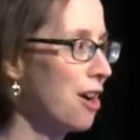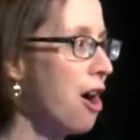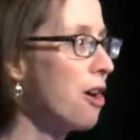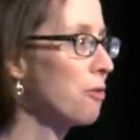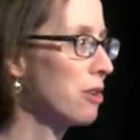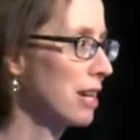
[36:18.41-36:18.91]

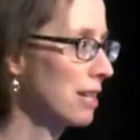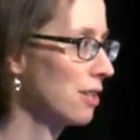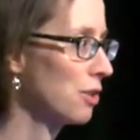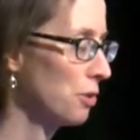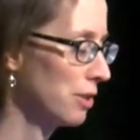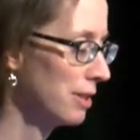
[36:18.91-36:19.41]
are
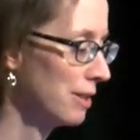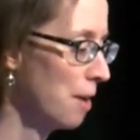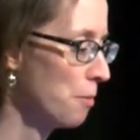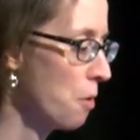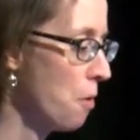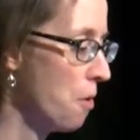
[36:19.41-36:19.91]
oriented toward the
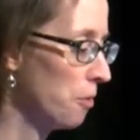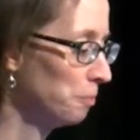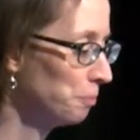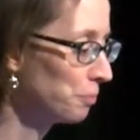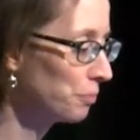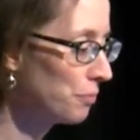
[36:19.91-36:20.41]
same goal.